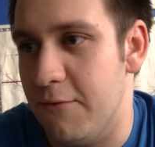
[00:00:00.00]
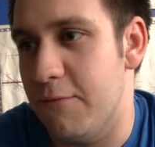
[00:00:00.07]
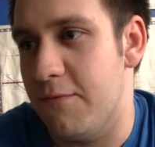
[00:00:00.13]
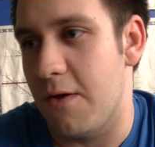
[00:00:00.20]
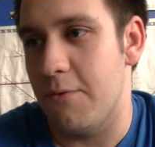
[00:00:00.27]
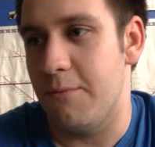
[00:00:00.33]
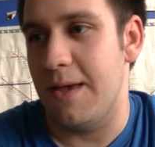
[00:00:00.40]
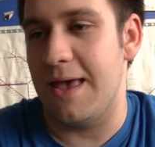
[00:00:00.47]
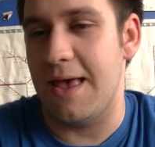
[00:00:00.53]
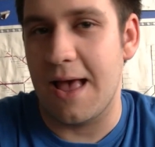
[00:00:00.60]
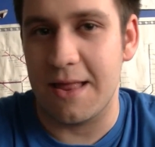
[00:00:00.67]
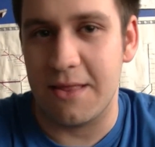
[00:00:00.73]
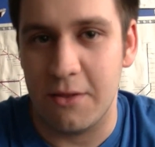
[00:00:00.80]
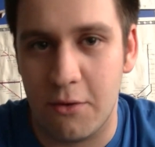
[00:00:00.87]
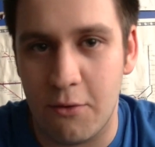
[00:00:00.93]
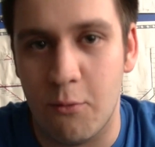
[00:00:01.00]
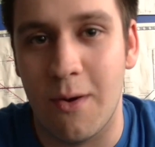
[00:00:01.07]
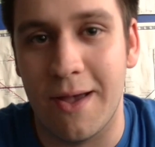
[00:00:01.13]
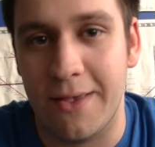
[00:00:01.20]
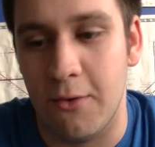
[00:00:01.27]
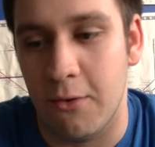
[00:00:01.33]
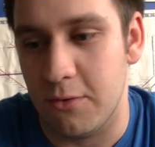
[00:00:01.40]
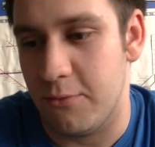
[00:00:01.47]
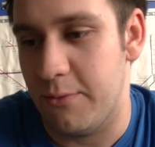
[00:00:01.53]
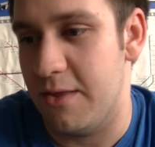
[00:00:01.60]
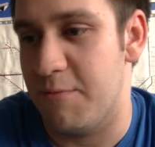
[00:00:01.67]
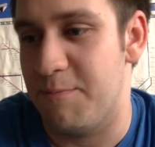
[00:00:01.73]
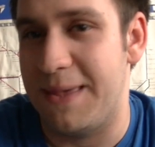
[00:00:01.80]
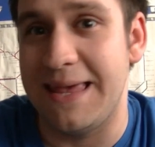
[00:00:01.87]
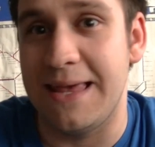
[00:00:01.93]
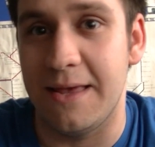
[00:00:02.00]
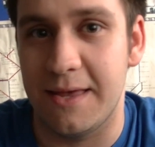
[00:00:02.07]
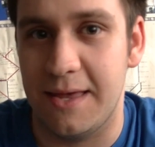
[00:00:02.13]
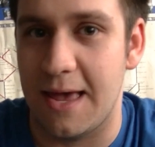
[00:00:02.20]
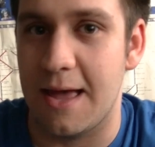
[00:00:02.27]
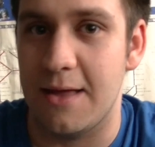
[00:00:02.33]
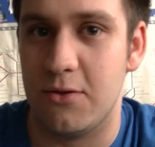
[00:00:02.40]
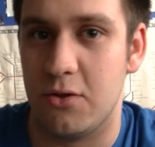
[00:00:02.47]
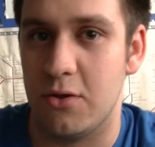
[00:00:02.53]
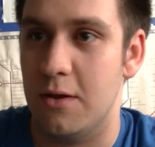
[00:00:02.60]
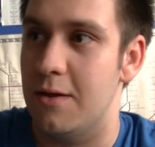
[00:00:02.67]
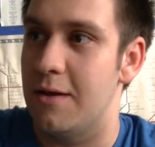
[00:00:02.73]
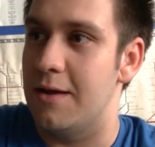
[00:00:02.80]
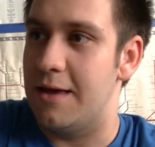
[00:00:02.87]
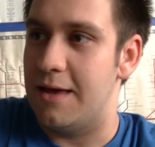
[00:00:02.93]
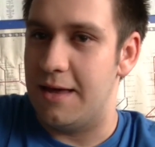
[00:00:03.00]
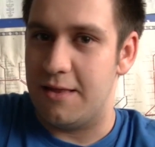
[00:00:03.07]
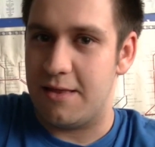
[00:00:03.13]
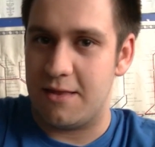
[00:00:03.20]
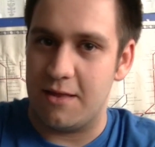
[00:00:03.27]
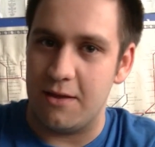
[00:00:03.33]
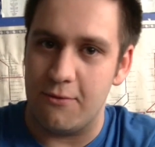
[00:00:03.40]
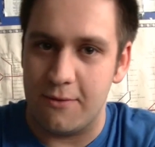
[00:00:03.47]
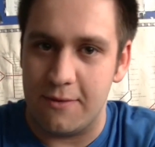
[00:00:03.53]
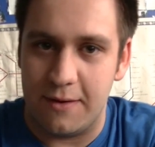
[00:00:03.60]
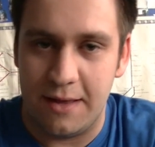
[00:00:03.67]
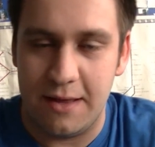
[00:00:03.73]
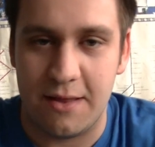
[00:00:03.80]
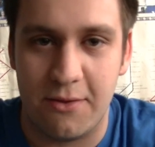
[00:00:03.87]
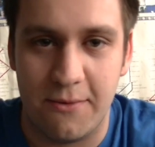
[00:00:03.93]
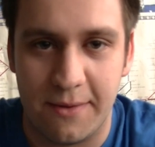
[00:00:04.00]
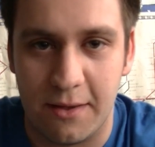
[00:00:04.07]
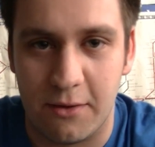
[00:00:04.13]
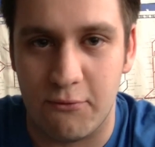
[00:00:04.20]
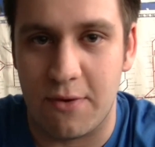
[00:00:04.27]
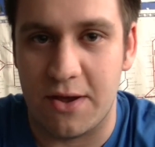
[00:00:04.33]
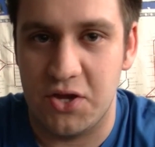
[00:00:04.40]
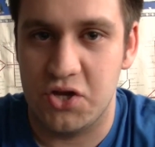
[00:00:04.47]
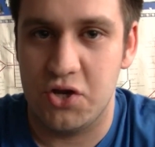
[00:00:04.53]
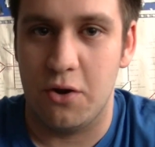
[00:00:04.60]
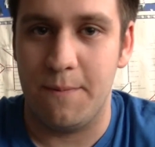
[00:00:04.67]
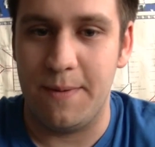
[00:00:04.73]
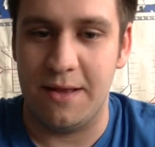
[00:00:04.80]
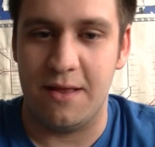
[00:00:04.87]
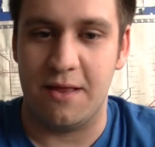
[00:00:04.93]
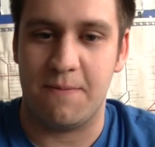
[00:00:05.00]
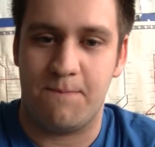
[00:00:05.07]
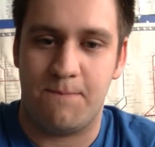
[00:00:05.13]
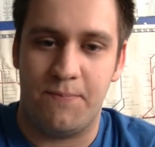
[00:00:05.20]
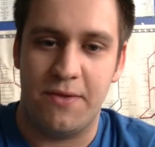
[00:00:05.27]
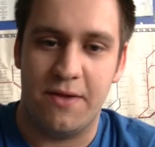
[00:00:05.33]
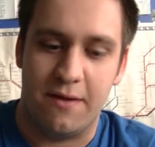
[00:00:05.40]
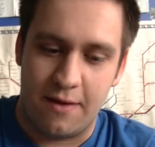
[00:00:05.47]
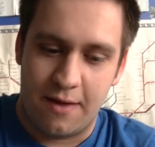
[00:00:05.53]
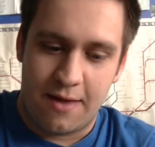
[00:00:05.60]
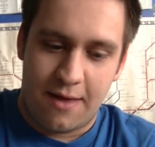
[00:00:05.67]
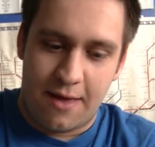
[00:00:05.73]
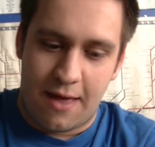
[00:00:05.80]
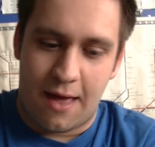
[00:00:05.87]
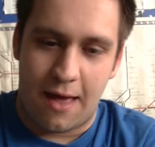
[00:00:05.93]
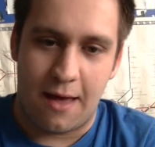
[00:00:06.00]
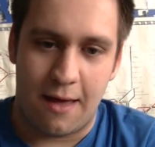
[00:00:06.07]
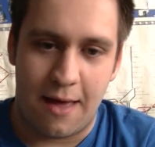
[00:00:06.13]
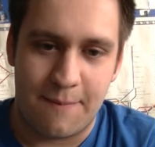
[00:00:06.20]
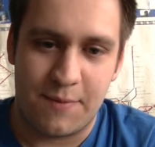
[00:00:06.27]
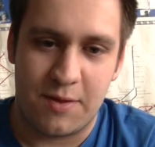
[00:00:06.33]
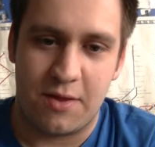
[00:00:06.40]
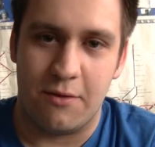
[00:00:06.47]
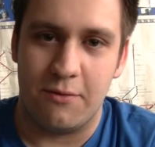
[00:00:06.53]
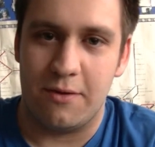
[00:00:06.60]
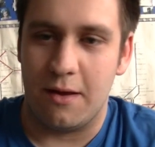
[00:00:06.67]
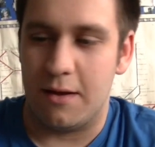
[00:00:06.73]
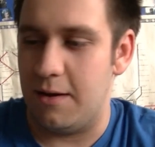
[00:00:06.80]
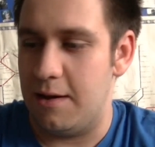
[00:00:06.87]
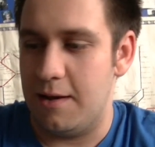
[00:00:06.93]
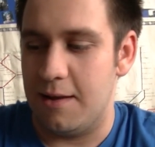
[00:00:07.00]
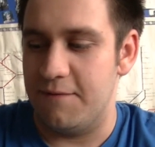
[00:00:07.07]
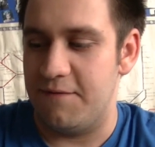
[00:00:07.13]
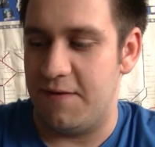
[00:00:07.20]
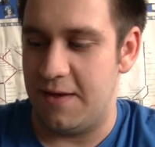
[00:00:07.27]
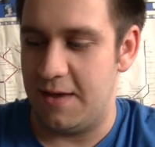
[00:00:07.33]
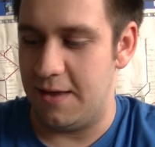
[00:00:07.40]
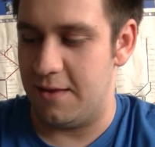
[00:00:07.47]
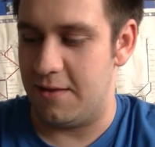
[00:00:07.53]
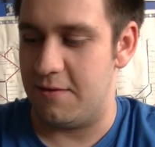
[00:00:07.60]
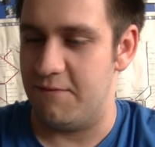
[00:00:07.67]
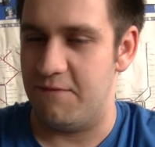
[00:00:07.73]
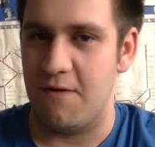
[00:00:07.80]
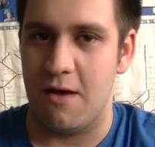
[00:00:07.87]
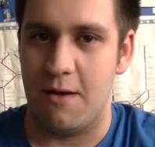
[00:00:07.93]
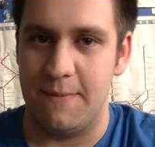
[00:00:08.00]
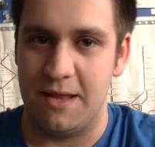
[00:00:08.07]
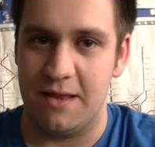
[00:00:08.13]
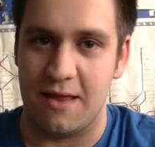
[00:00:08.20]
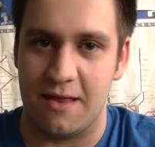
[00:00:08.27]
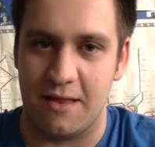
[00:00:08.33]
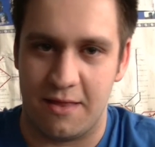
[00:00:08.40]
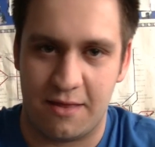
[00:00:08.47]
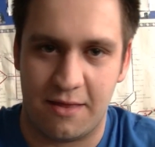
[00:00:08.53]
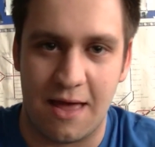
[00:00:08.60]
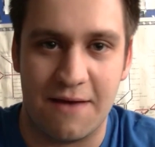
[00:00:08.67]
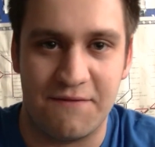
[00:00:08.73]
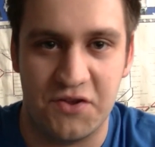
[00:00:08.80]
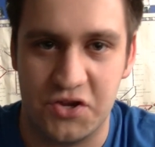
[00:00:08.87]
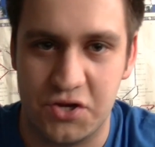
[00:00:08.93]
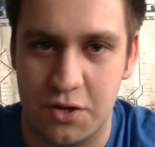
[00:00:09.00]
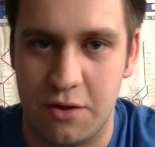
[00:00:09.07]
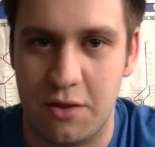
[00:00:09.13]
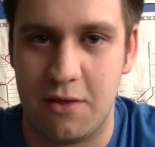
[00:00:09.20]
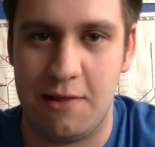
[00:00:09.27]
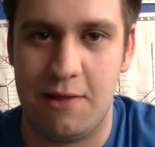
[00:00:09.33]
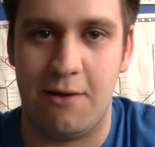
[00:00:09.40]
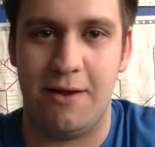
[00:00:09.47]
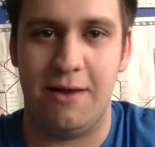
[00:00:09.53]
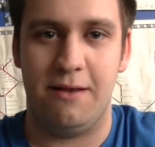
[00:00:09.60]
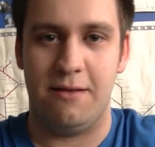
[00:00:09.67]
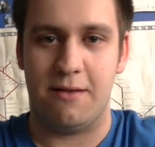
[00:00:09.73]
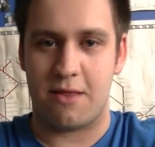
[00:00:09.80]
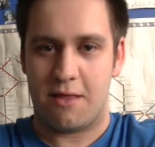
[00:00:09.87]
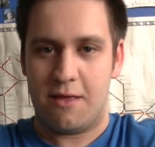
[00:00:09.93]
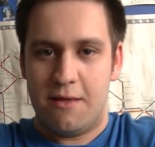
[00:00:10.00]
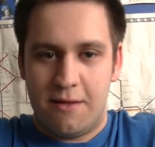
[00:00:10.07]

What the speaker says: Although he hasn't quite got to his peak yet, he's doing a great job in this episode, and I love his vermin and scavengers lines